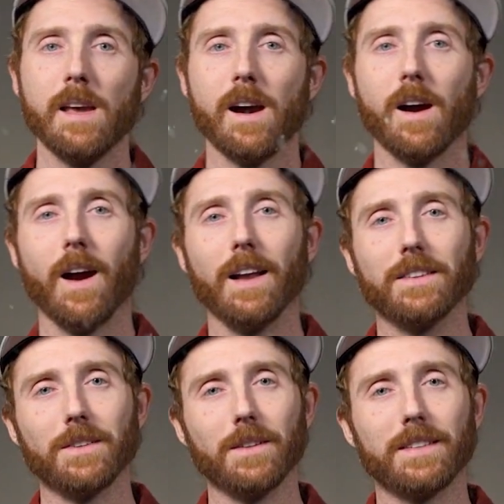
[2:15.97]
All
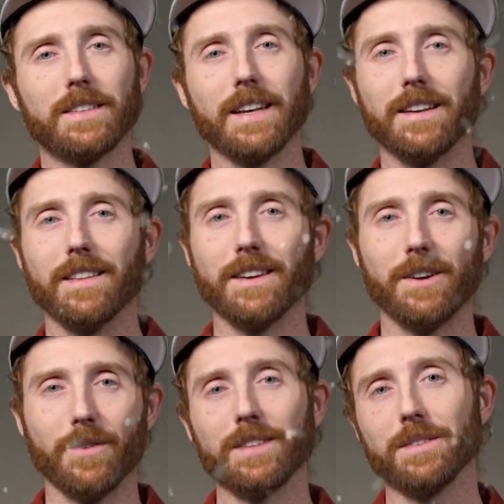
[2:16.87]
right, so let's get into the
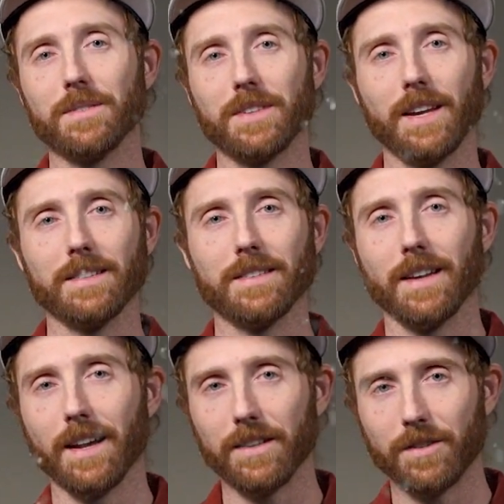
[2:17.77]
aggressive skates.
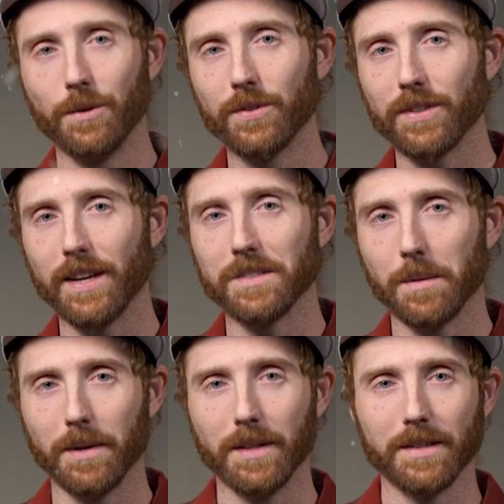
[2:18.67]
I got two skates
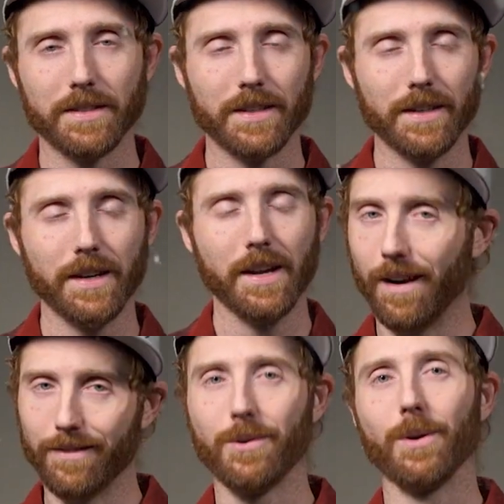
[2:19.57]
on my list here.
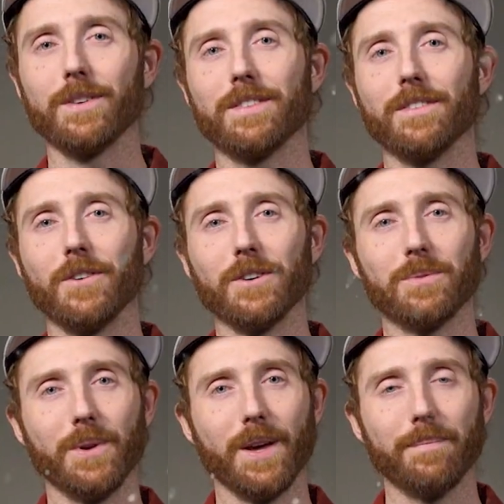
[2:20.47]
Of course, the
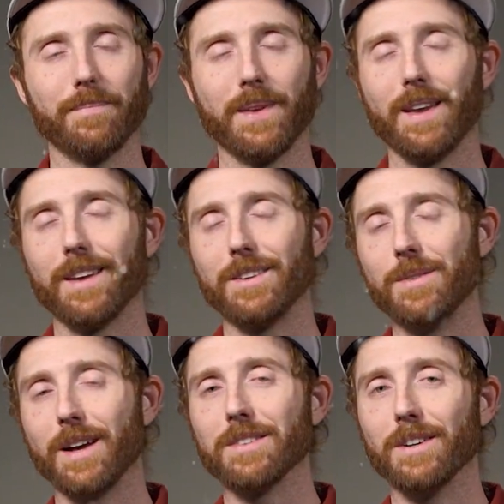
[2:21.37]
first one up, you
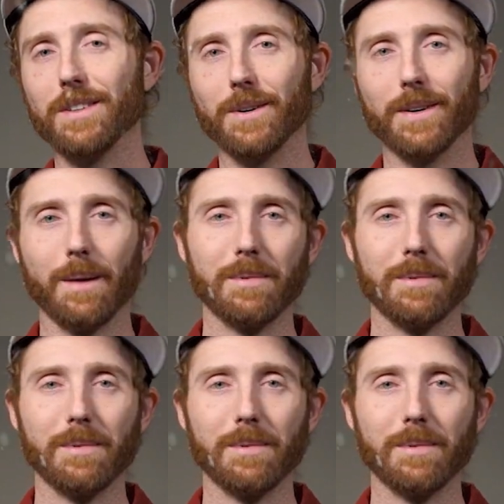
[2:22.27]
guys all know it.